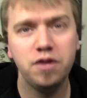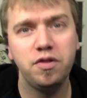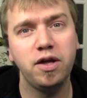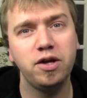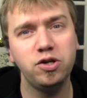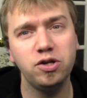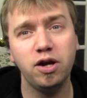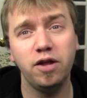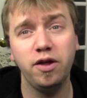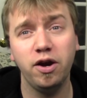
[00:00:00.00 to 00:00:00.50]

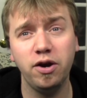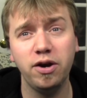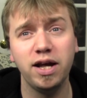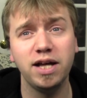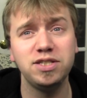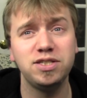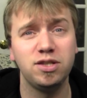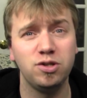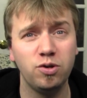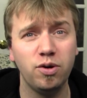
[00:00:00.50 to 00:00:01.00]
They are
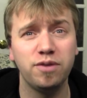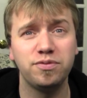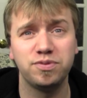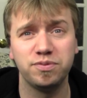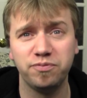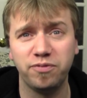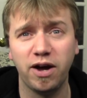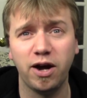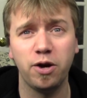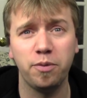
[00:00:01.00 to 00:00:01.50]
nice and they do have
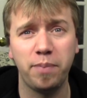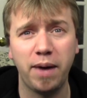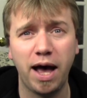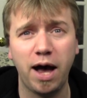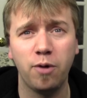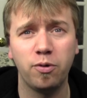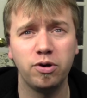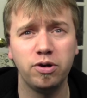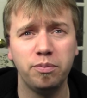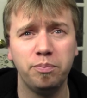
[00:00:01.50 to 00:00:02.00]
some
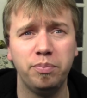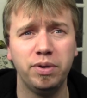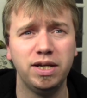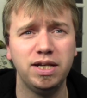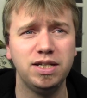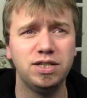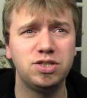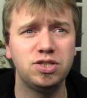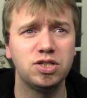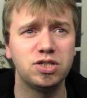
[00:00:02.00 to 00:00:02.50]
firepower,
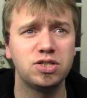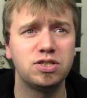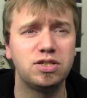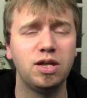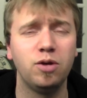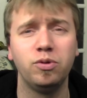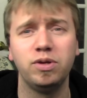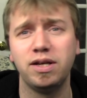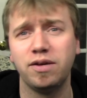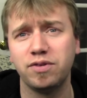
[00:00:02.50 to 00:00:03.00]
but it's just
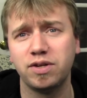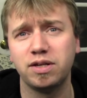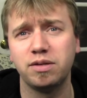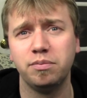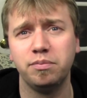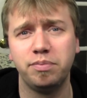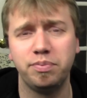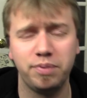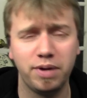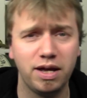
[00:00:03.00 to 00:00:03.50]
they only have
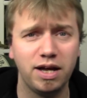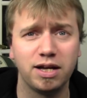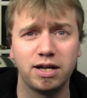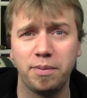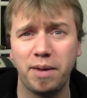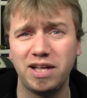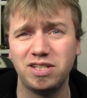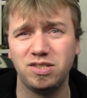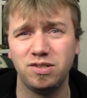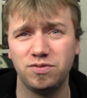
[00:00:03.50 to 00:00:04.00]
a
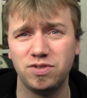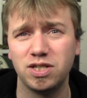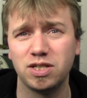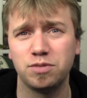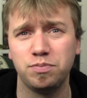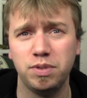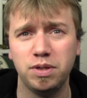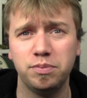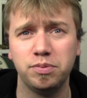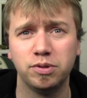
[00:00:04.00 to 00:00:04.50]
capacity of
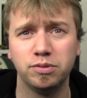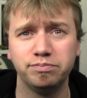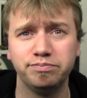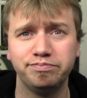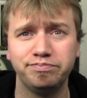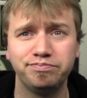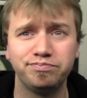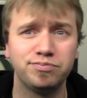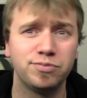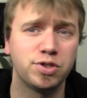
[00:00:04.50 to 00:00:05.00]
6 people.
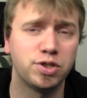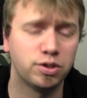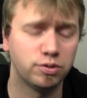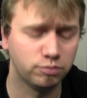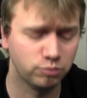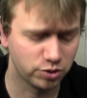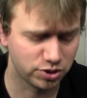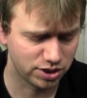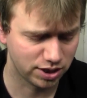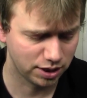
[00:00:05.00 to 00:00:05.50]
So
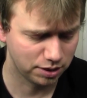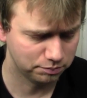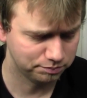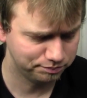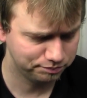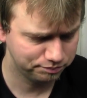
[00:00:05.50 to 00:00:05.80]
we'll see.